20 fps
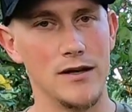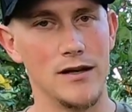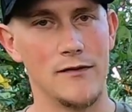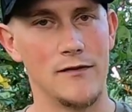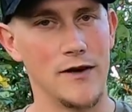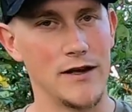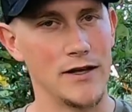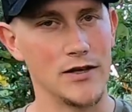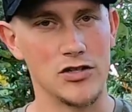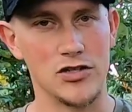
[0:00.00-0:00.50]

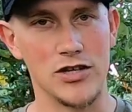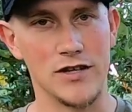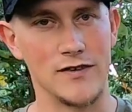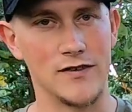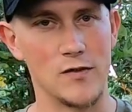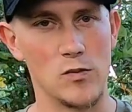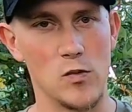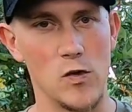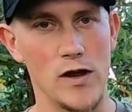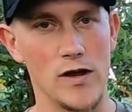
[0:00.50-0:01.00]
if I can
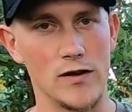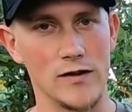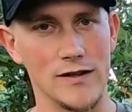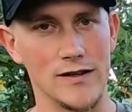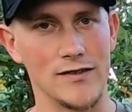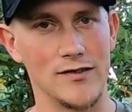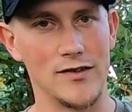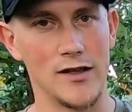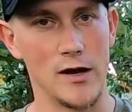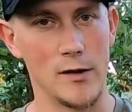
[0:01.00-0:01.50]
shed some weight on
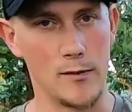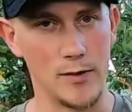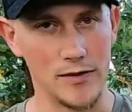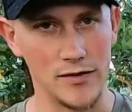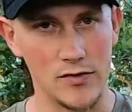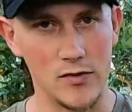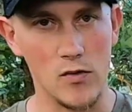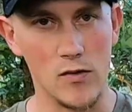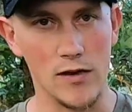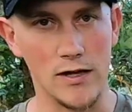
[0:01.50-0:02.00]
this setup,
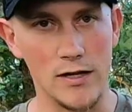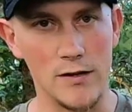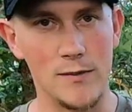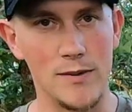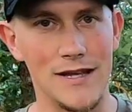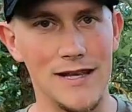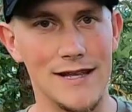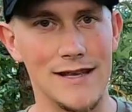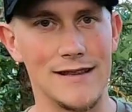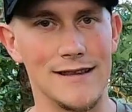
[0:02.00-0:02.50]
it's going to
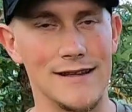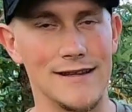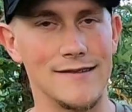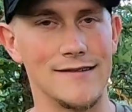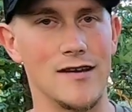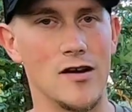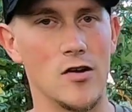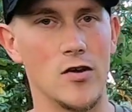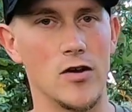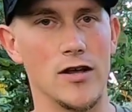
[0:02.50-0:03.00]
be in
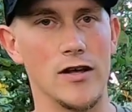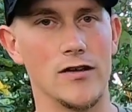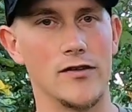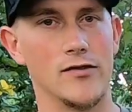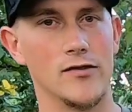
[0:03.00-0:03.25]
this area.